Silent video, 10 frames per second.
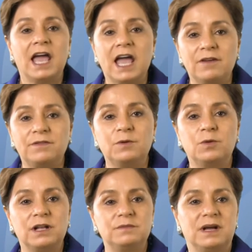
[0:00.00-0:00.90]

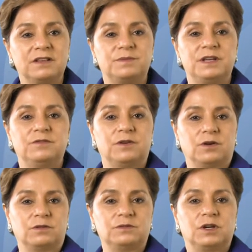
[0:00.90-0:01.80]
Everyone must be
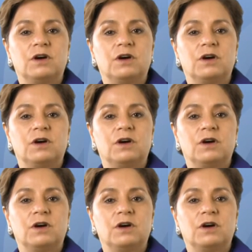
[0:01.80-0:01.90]
involved.